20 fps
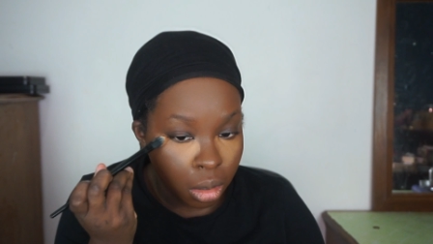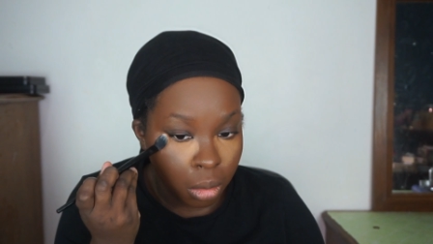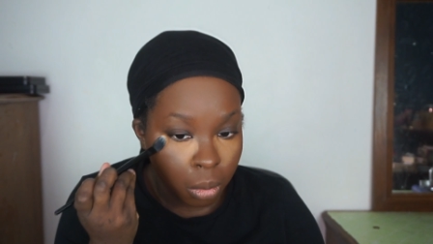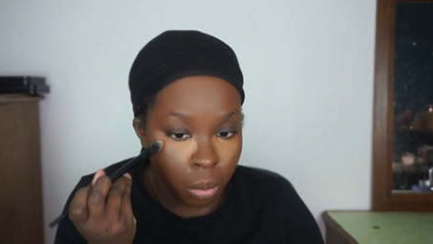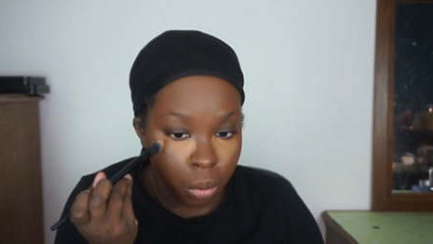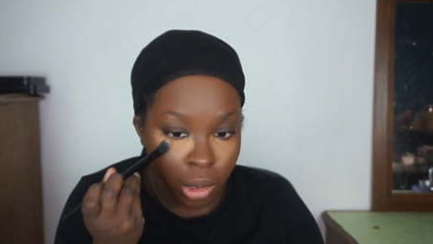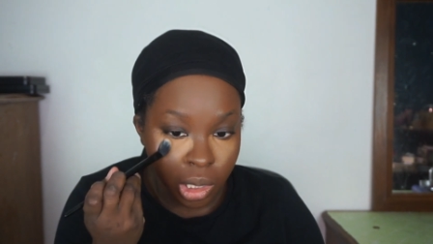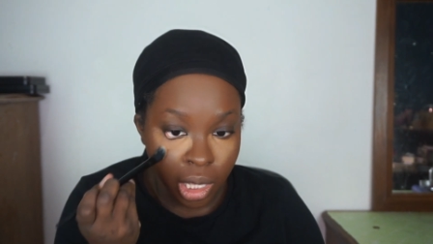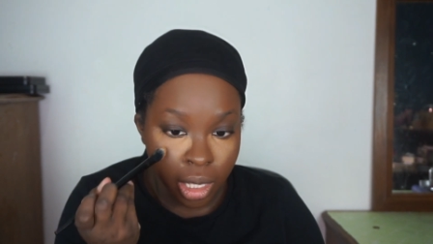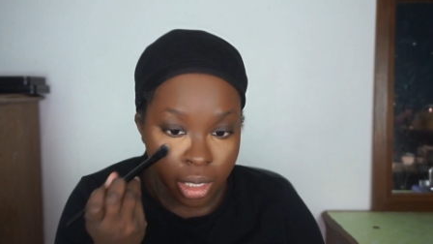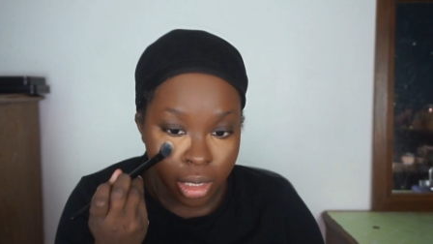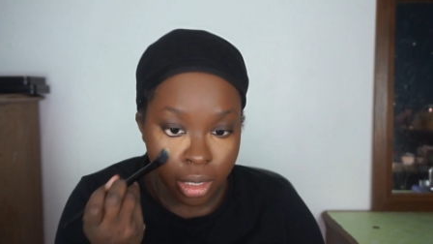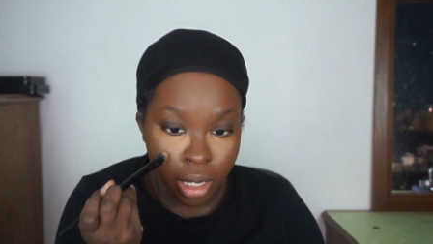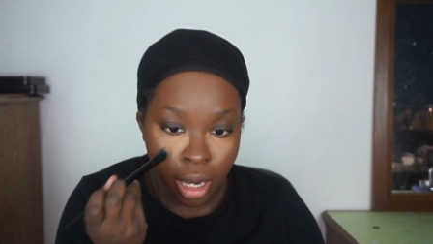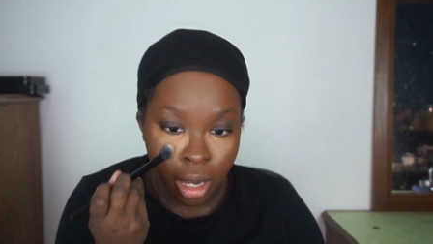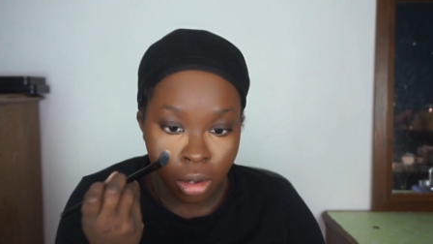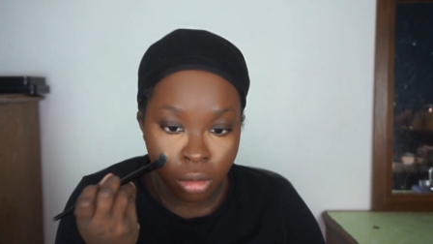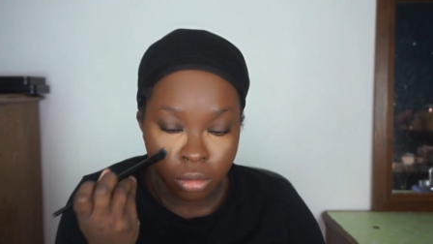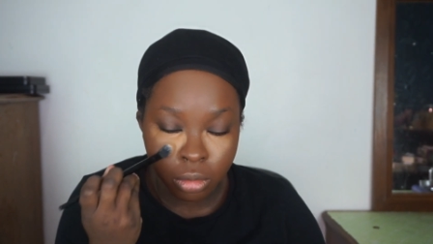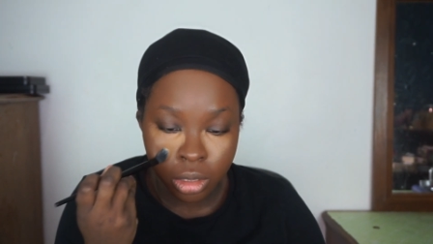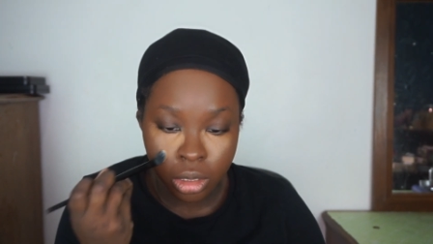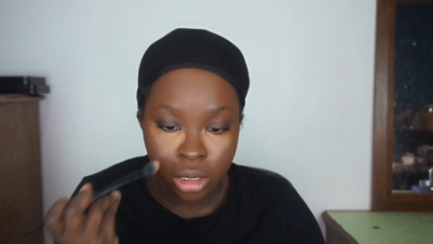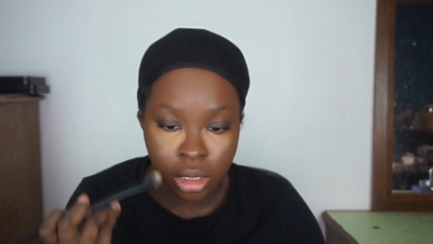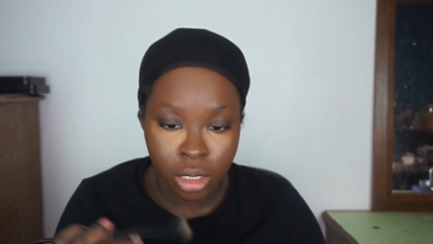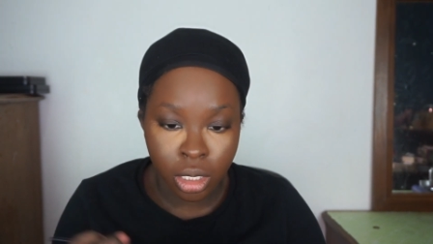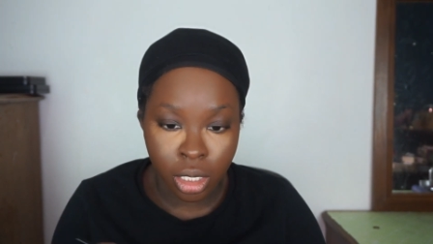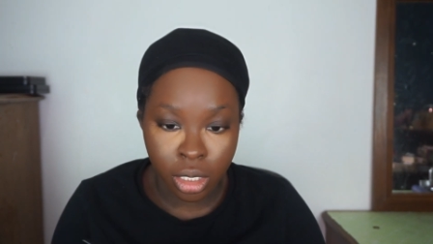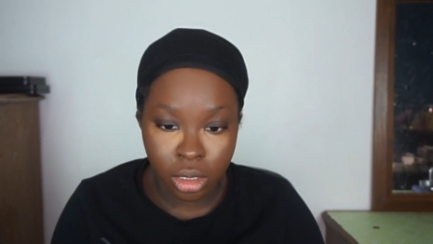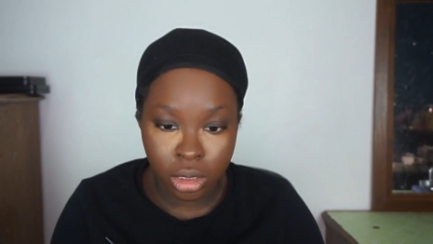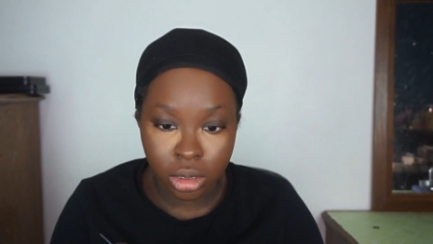blend out really
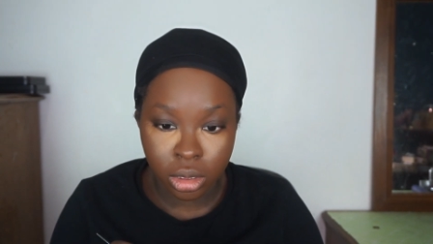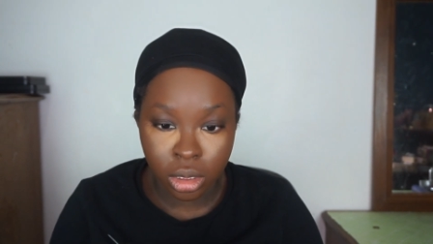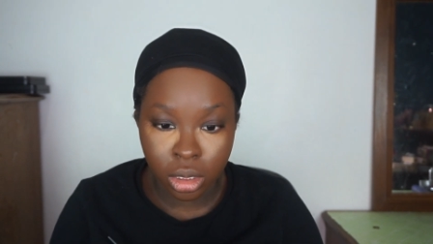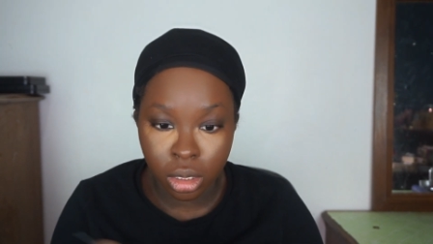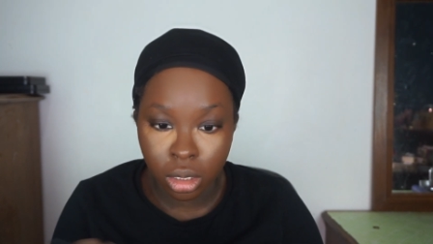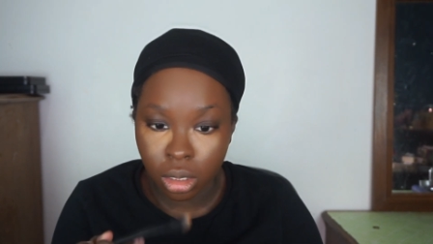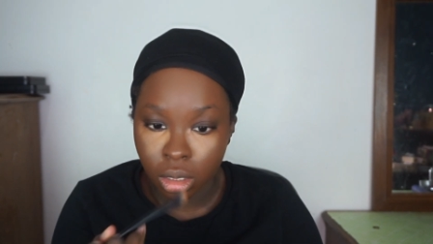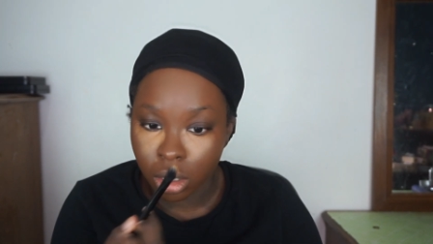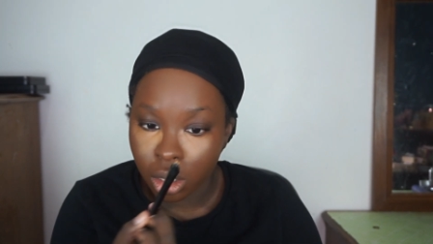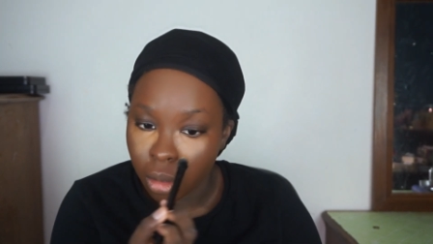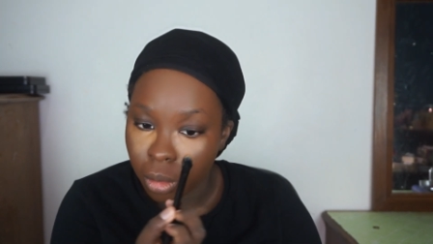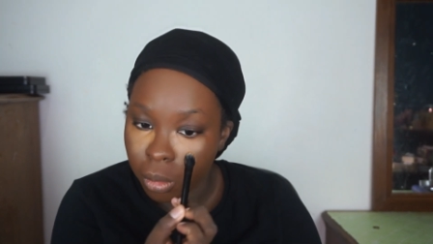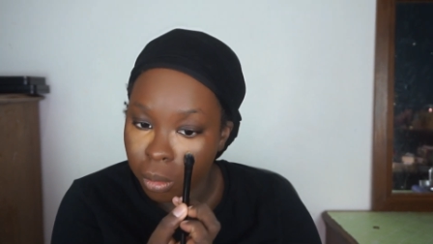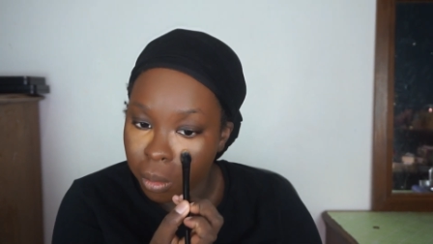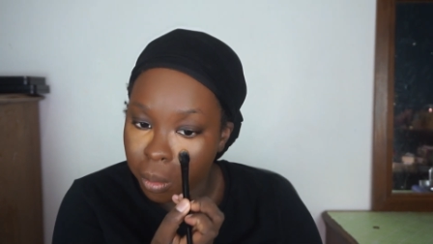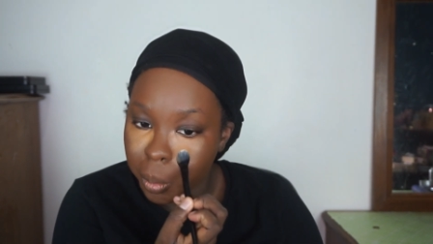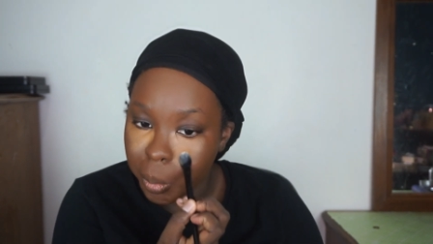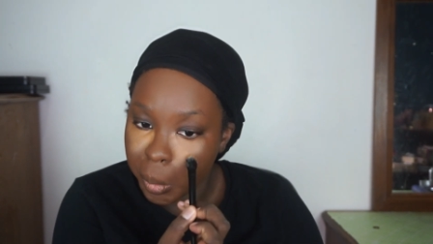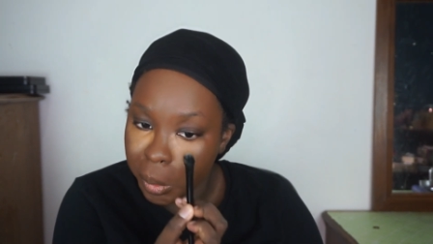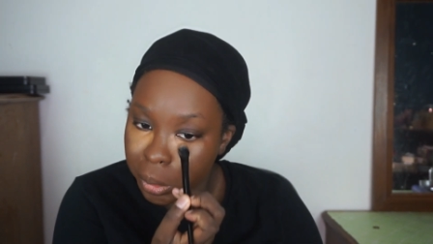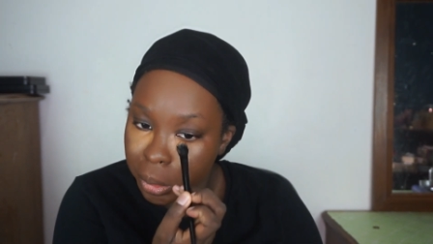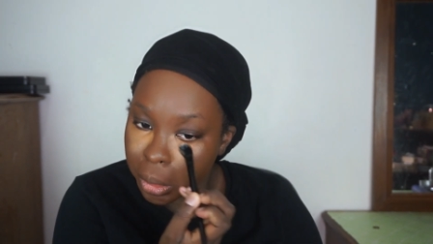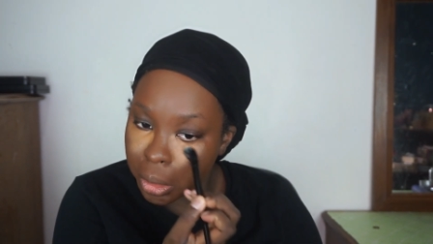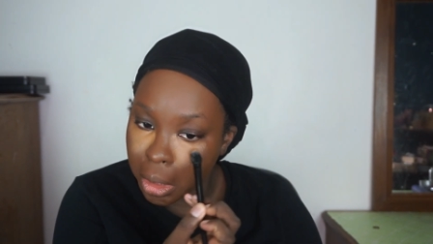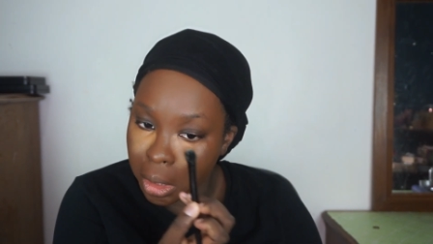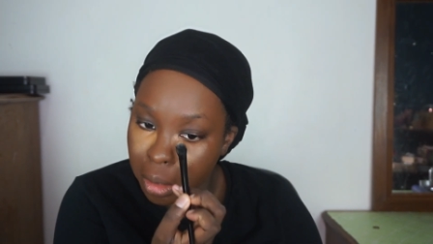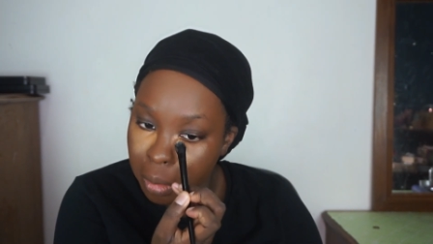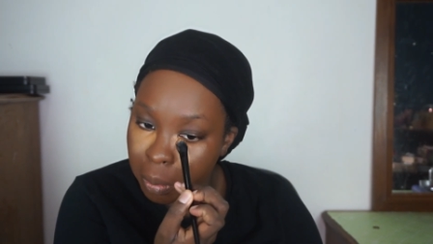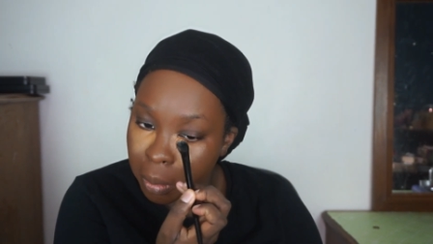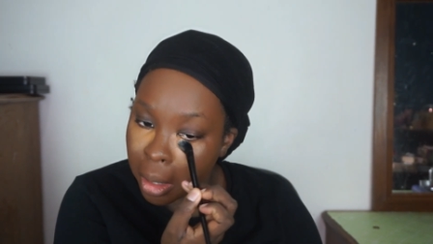nicely,
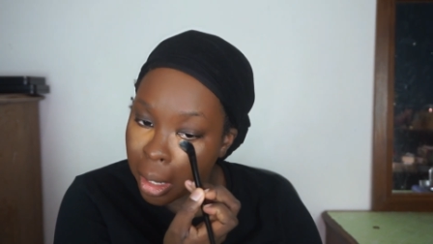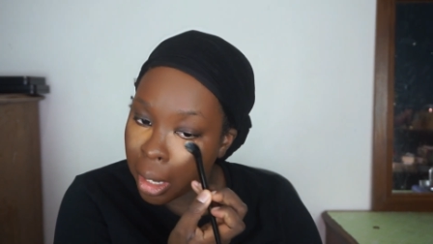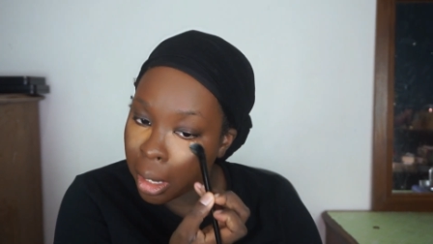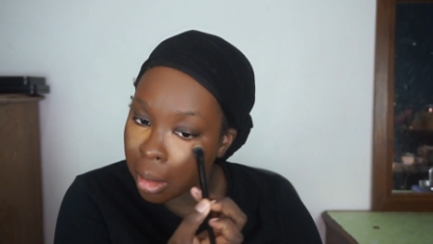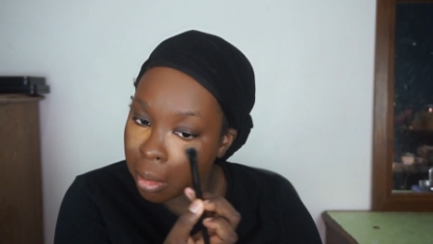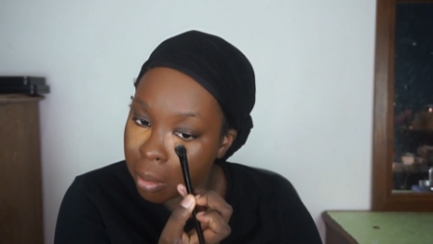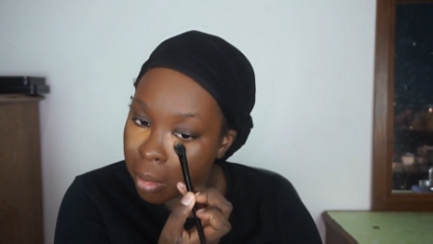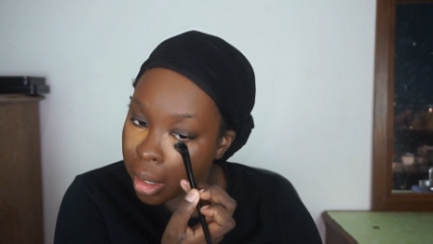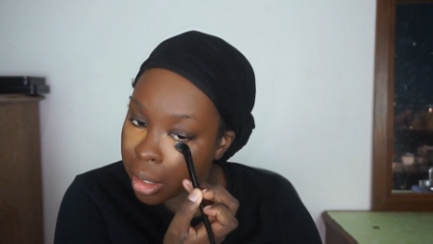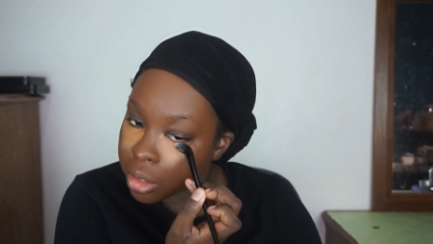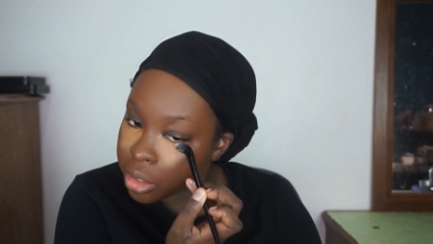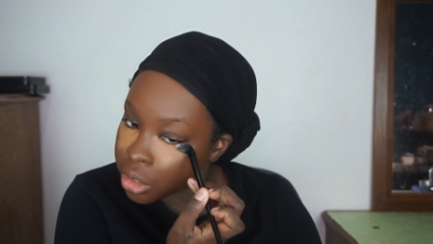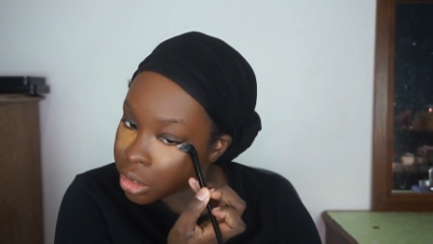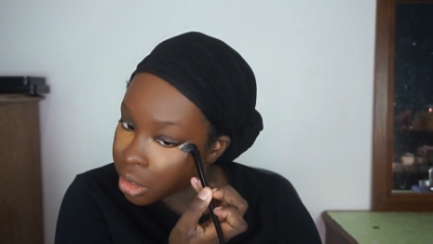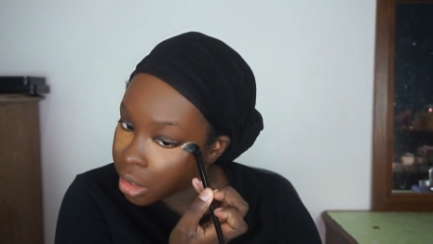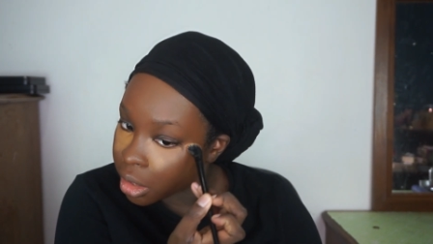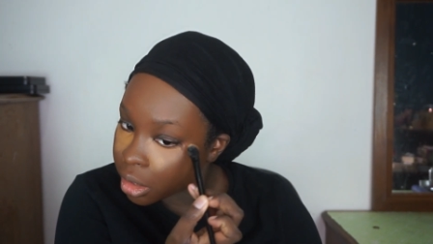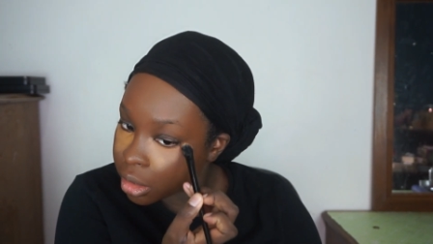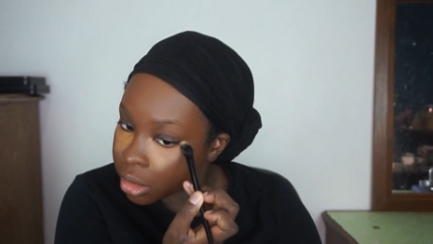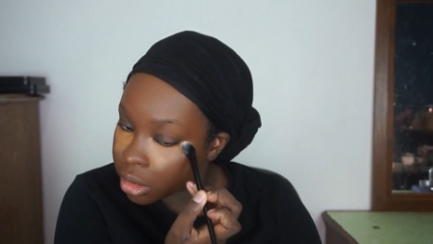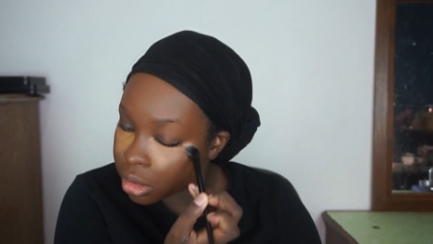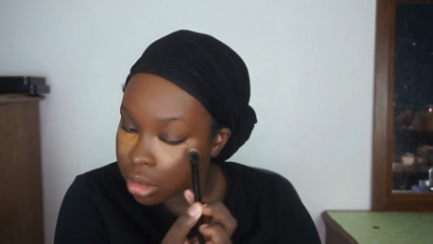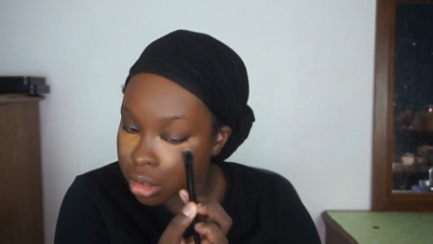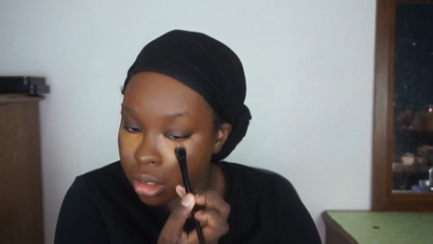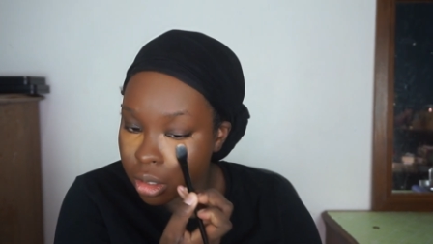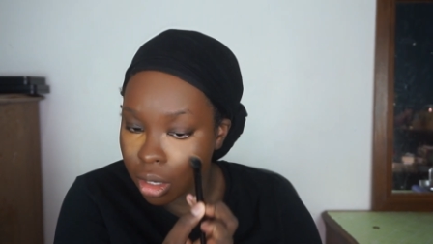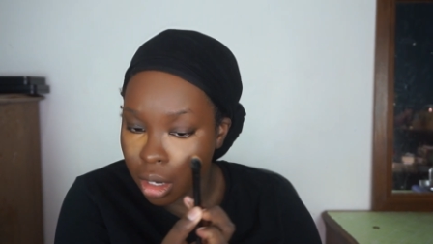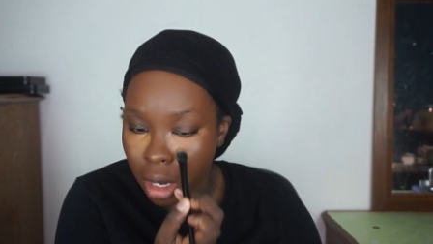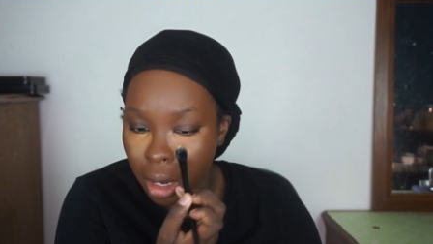the matte matchsticks.